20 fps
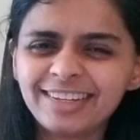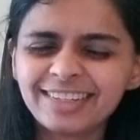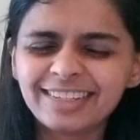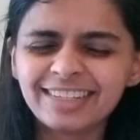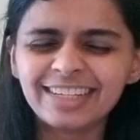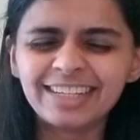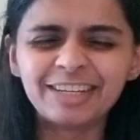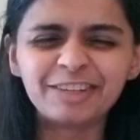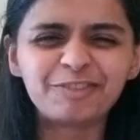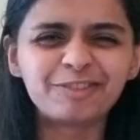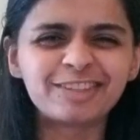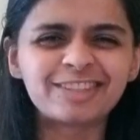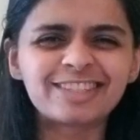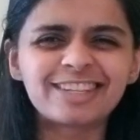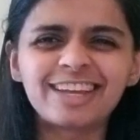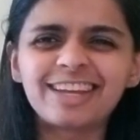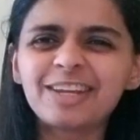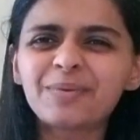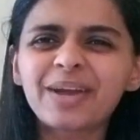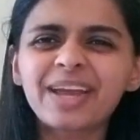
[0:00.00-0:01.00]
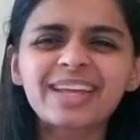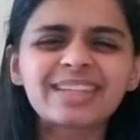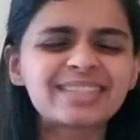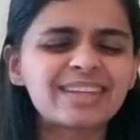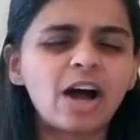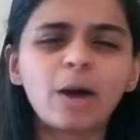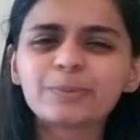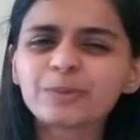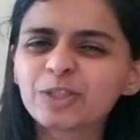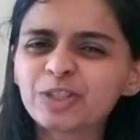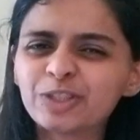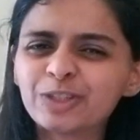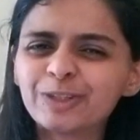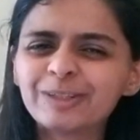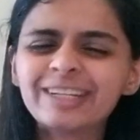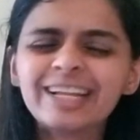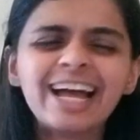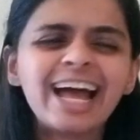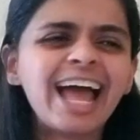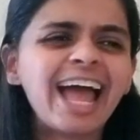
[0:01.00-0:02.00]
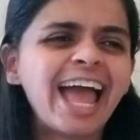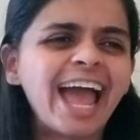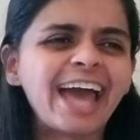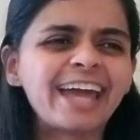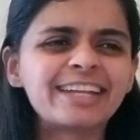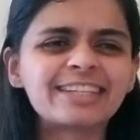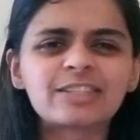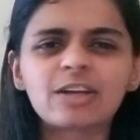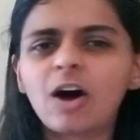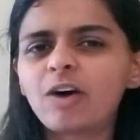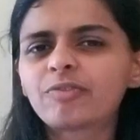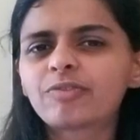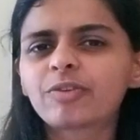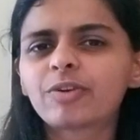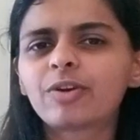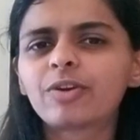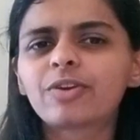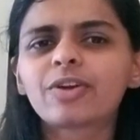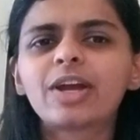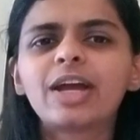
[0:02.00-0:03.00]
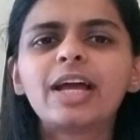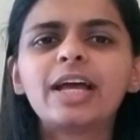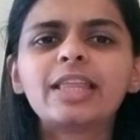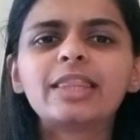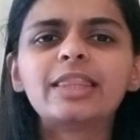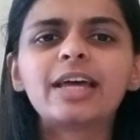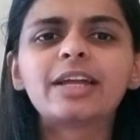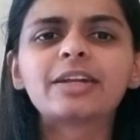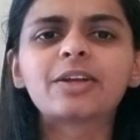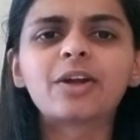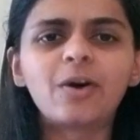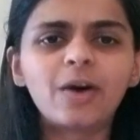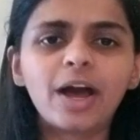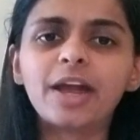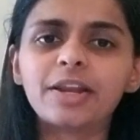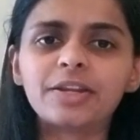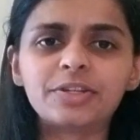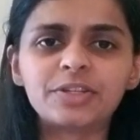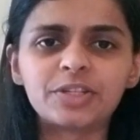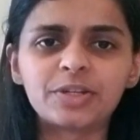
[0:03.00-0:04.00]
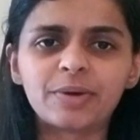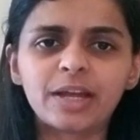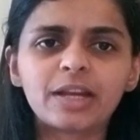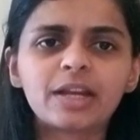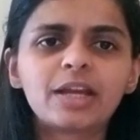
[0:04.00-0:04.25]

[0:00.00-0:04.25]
If it's anyway, it's optional and it's offered, then go ahead and do it.